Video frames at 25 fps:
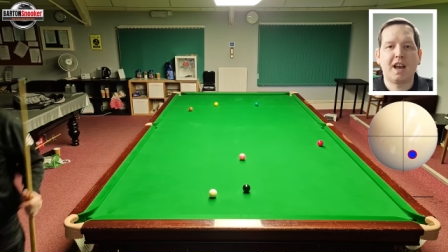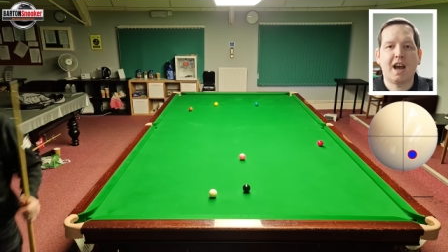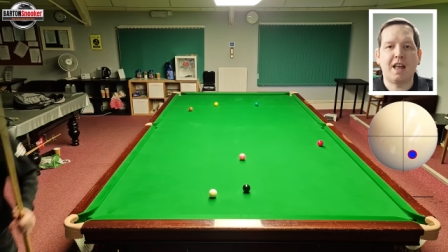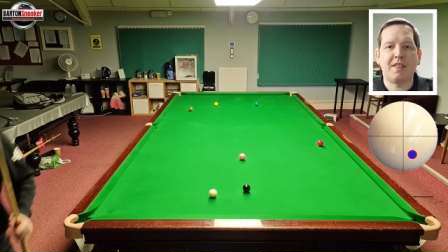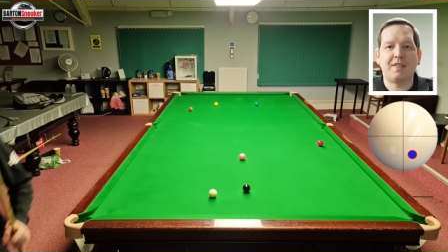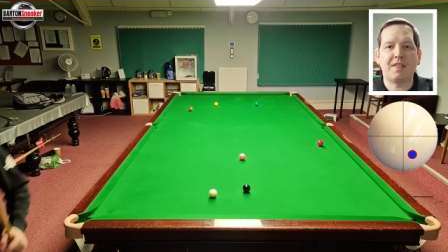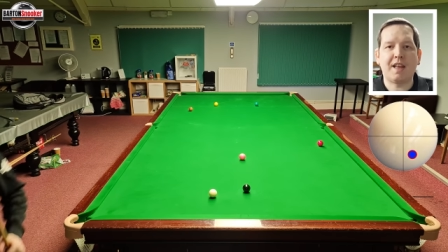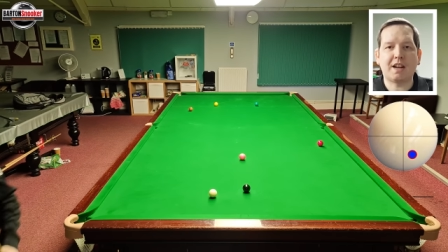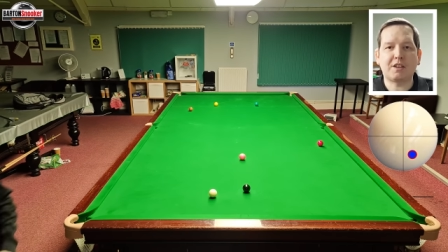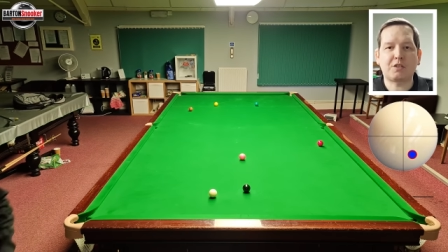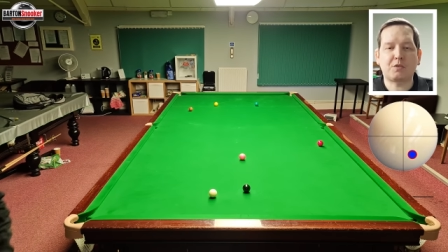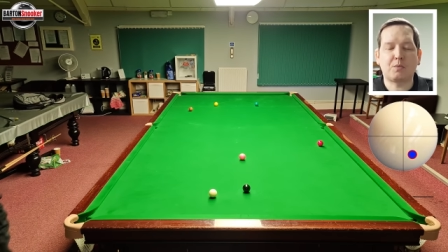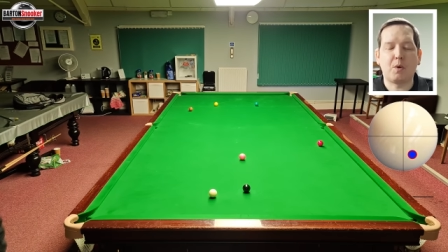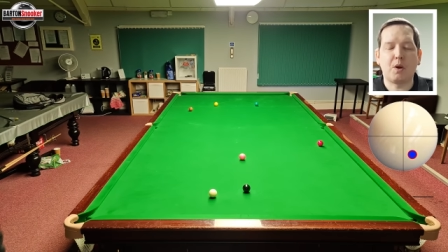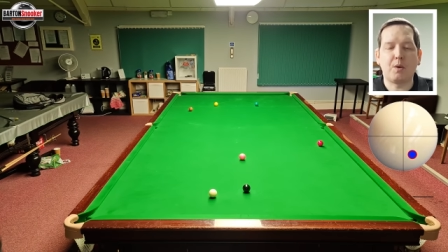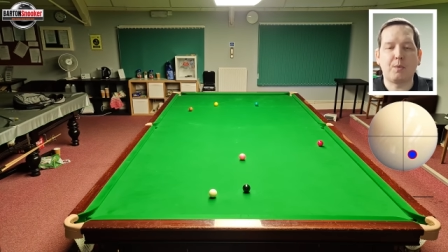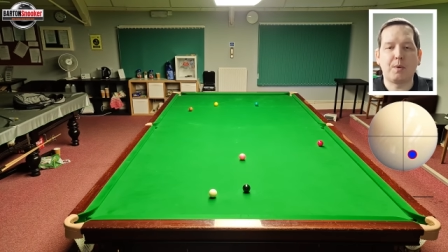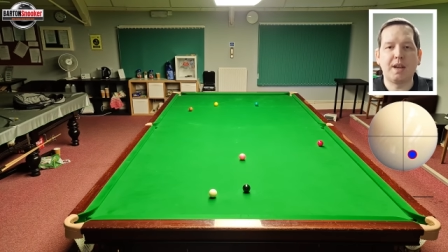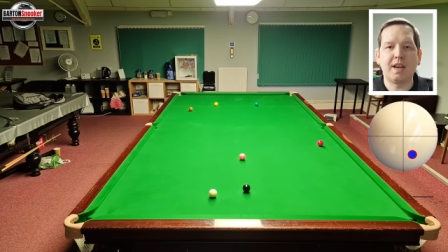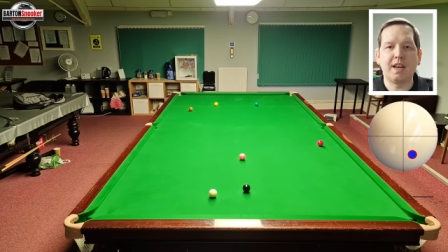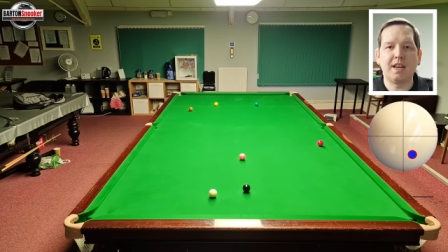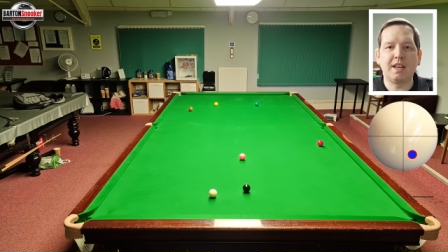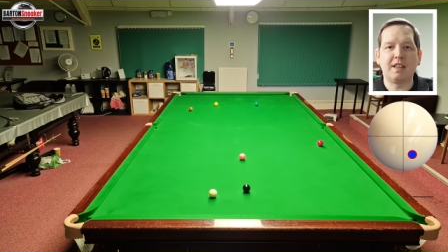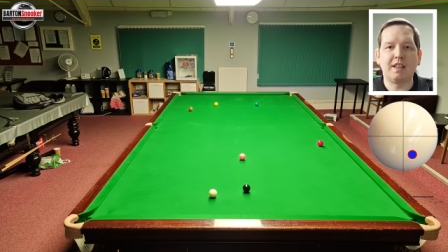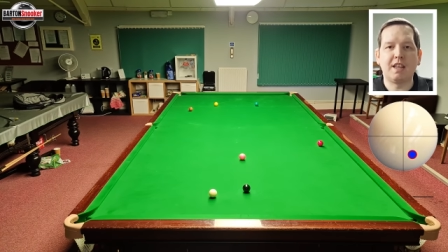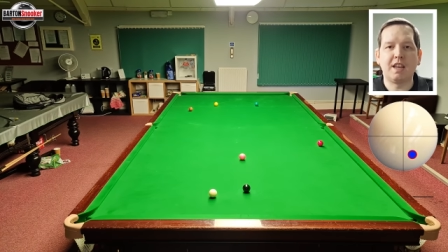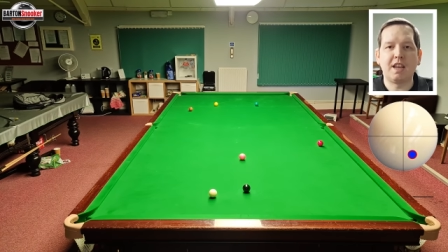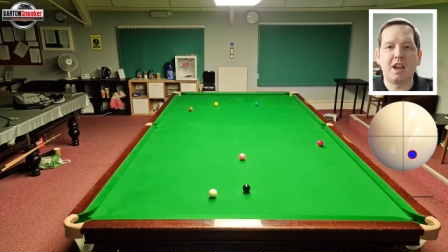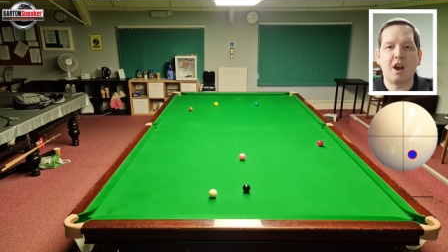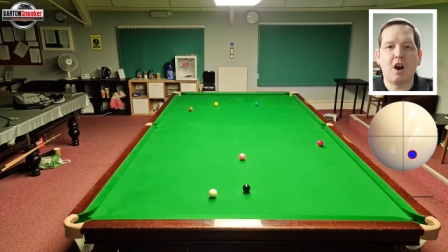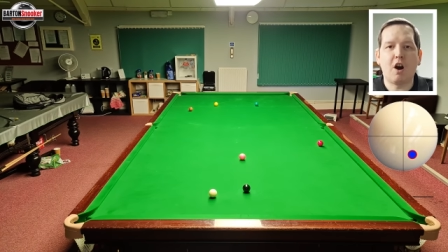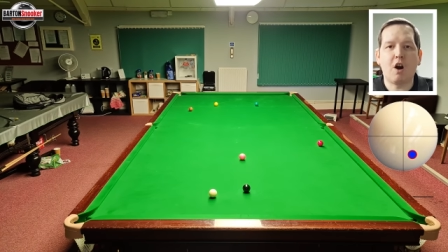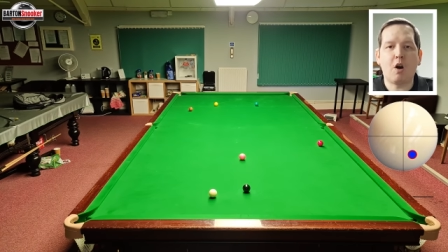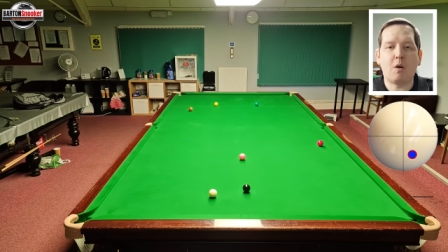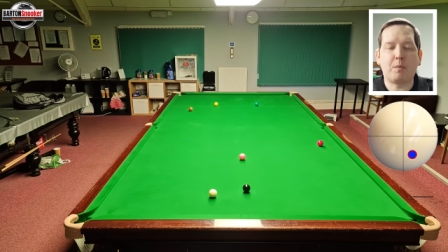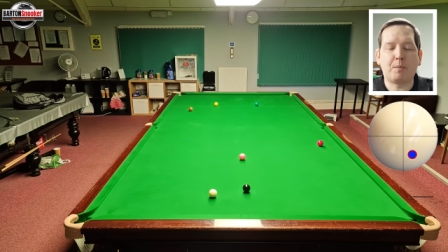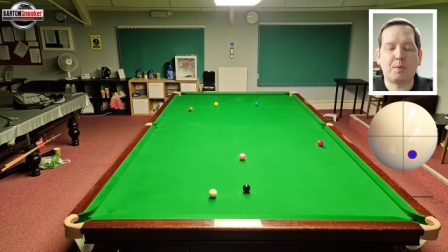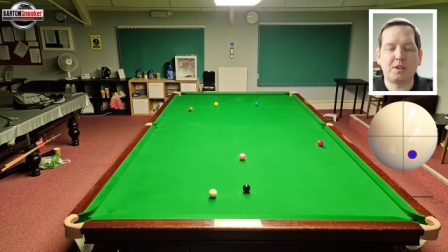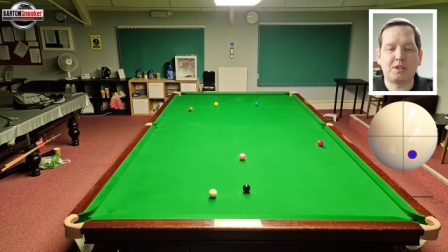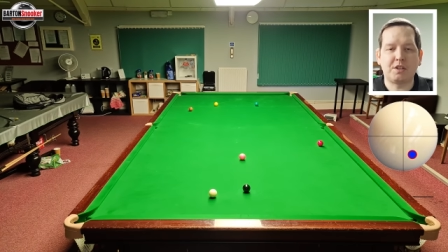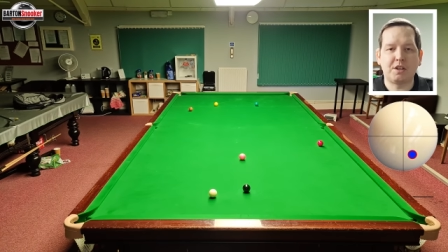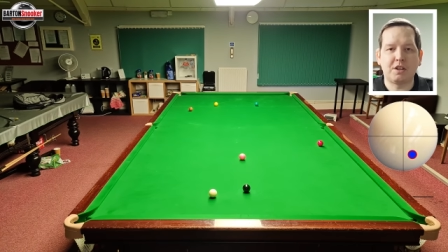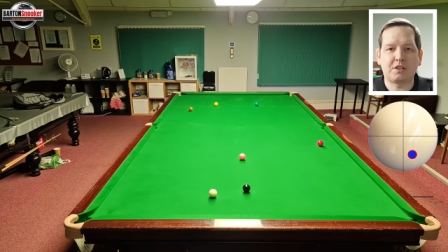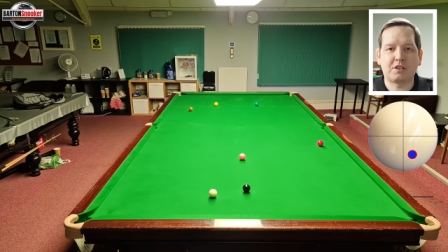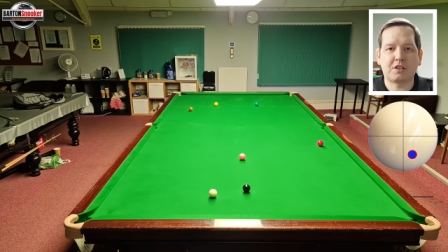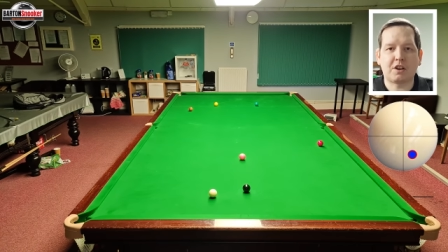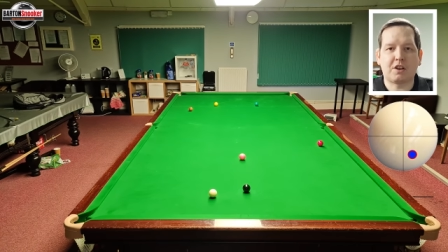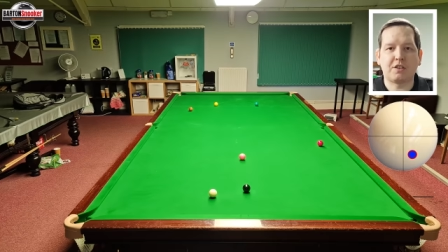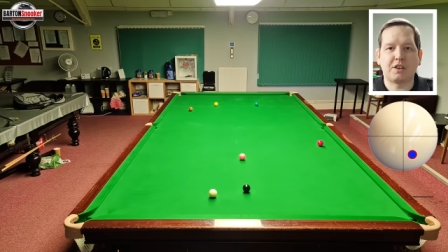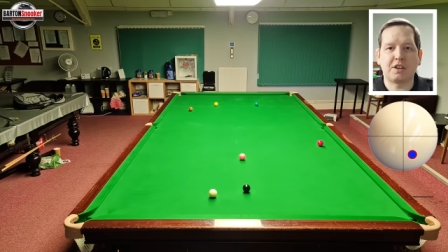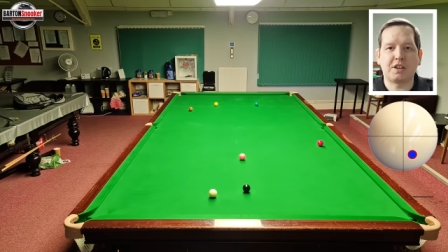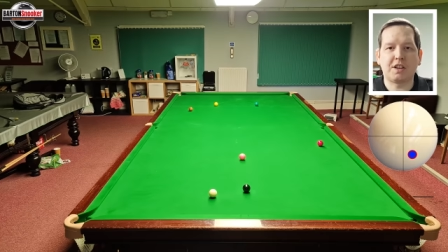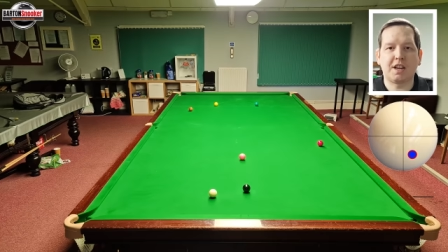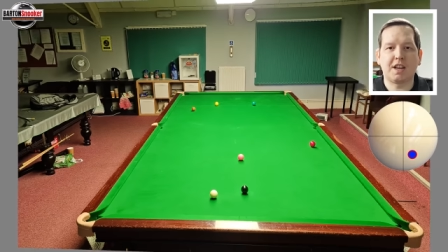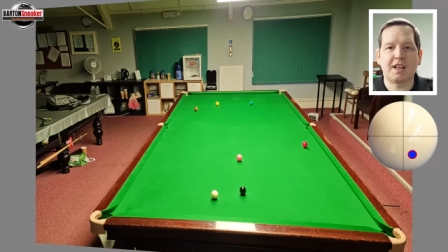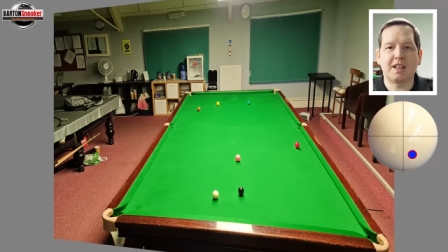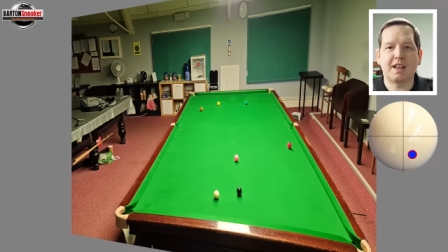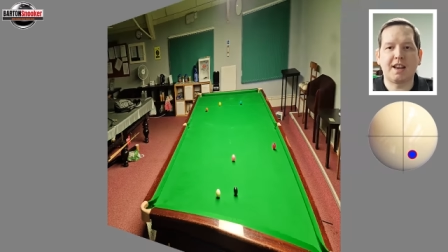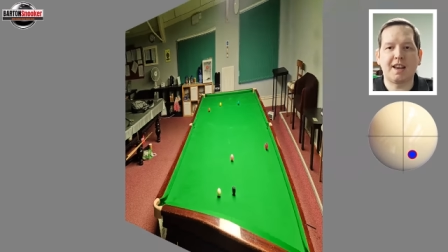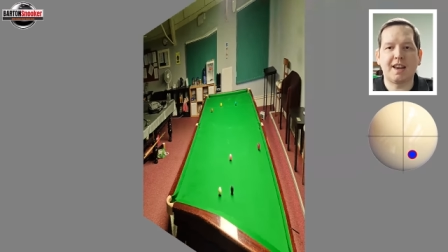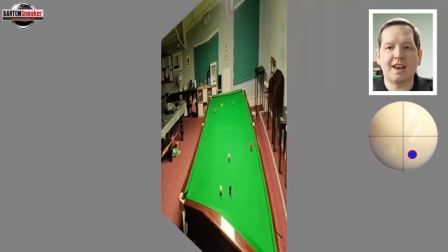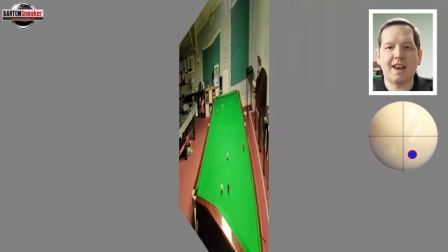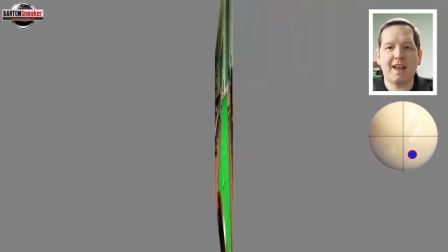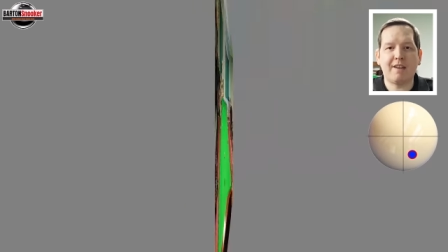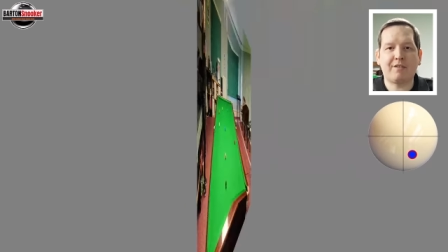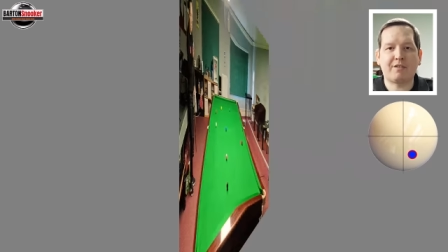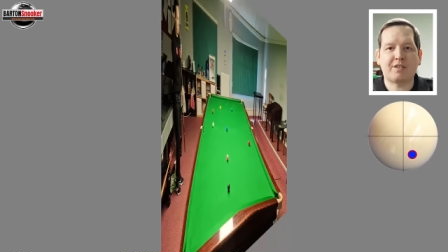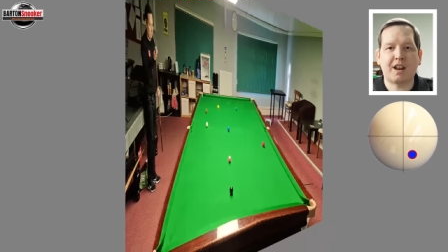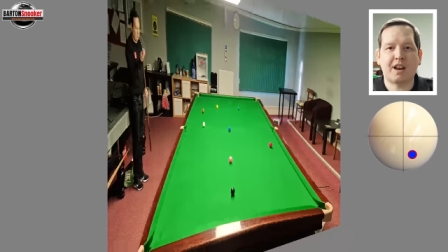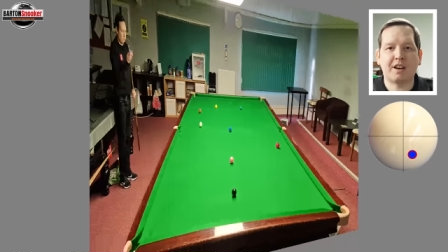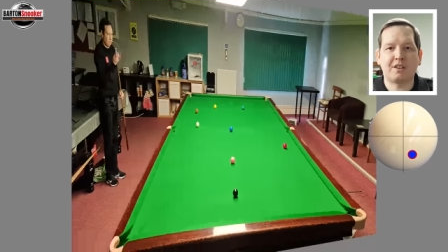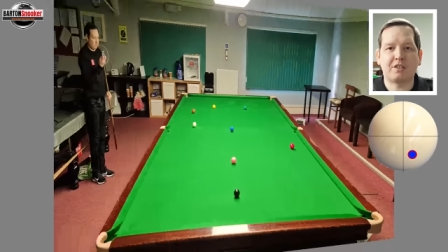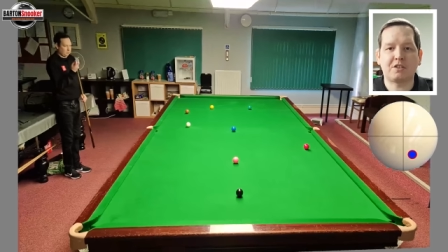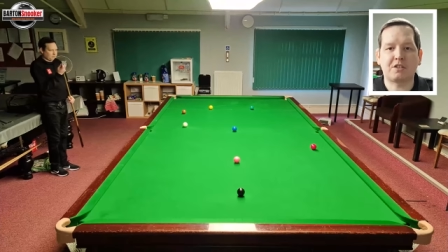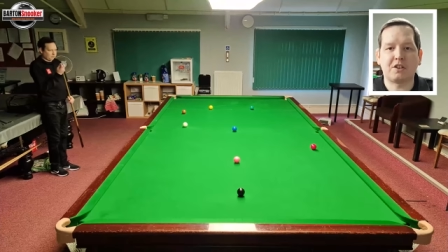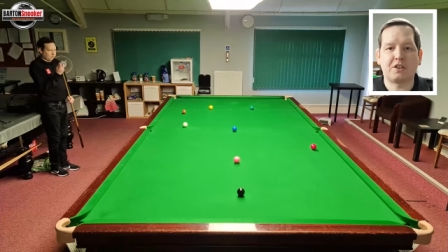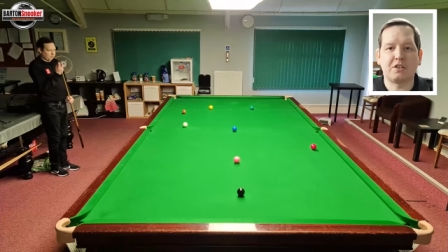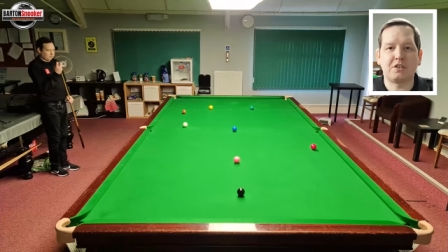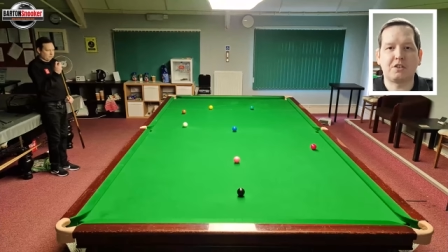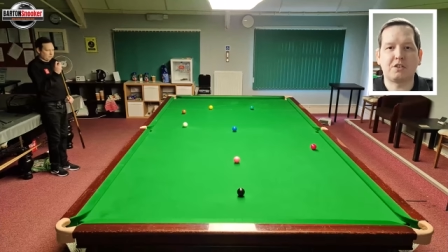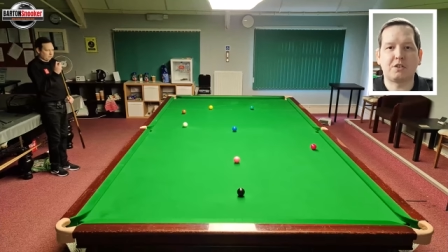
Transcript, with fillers: And that's why we need the opposite side here, the left-hand side,